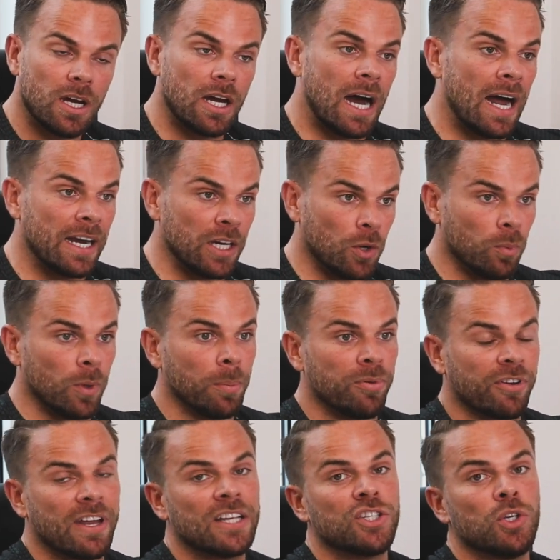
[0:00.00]
and it will
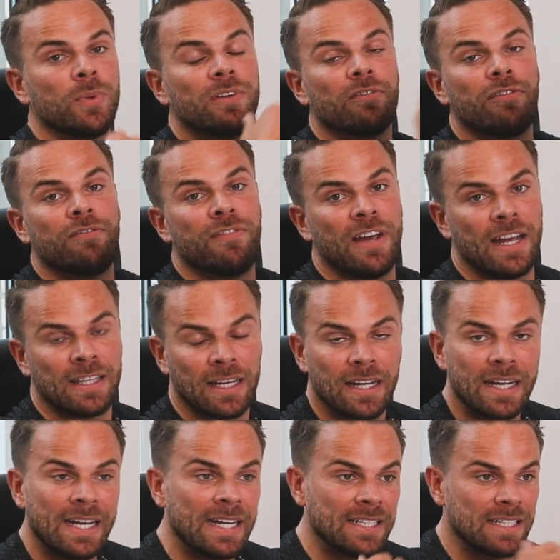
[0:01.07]
progress you even
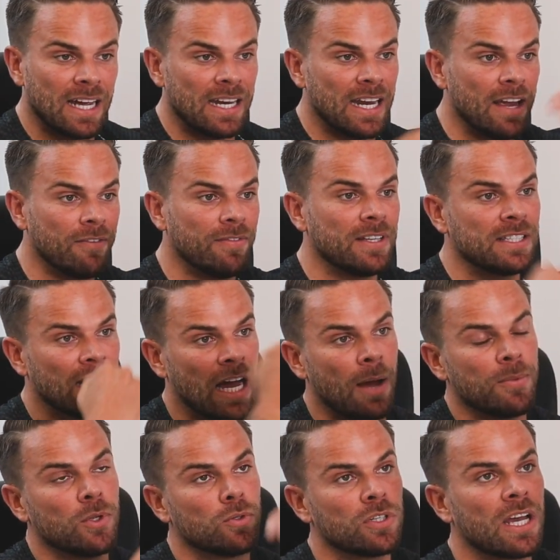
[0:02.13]
further each and every
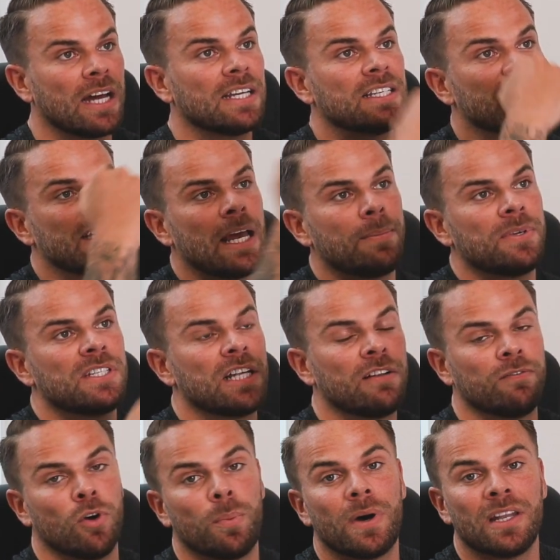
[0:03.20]
time. You just kind of step
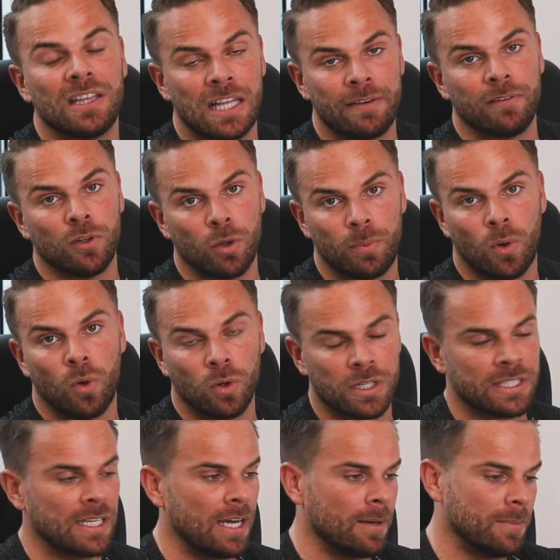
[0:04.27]
yourself up and level up all
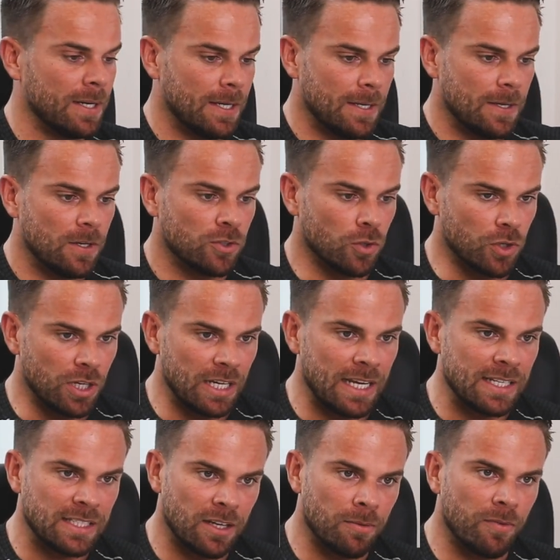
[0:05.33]
the time. So you
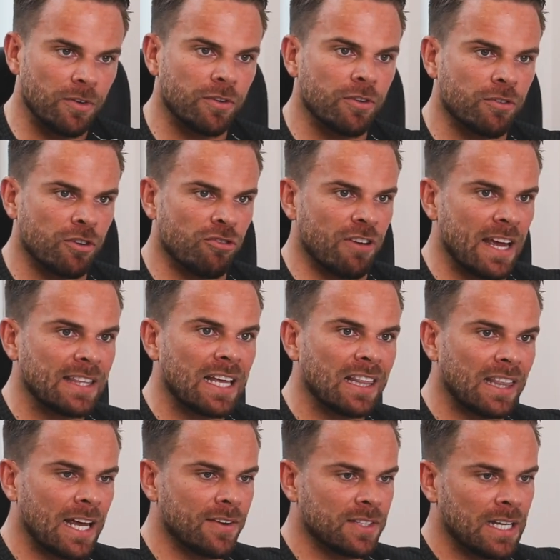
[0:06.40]
need to create that
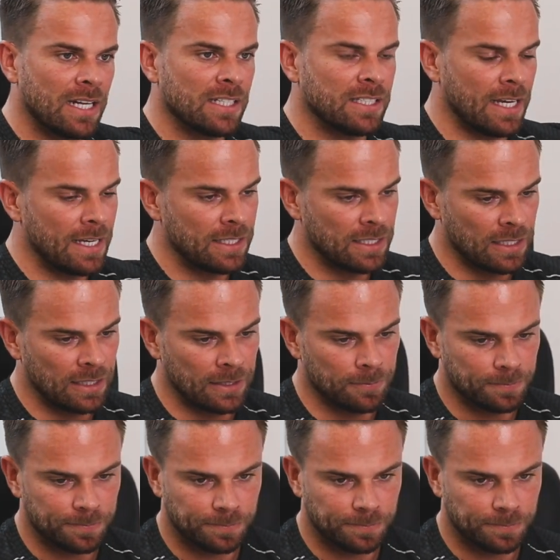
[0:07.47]
lifestyle change. And